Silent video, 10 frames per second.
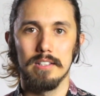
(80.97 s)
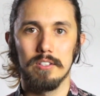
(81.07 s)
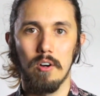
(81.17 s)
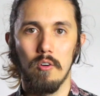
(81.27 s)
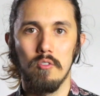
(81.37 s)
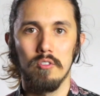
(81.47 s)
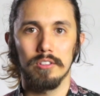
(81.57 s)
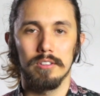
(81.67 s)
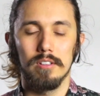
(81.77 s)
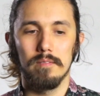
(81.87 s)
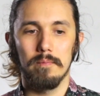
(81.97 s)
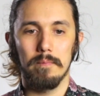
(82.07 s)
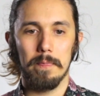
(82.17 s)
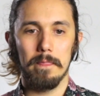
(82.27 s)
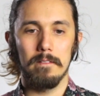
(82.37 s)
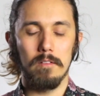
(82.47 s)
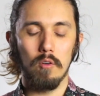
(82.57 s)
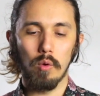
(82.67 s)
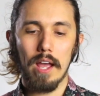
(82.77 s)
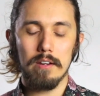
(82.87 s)
So,
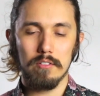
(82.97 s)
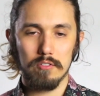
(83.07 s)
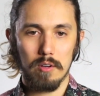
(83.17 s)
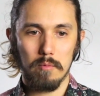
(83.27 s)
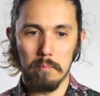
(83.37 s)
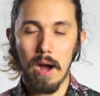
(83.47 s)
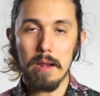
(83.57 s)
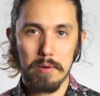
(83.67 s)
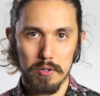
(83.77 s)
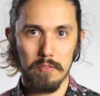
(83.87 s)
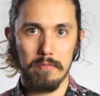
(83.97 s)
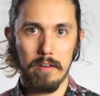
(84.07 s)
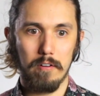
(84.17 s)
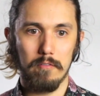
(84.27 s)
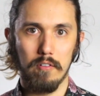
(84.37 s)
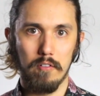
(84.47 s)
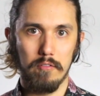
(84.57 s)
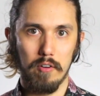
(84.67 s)
uh, and my personal favorite for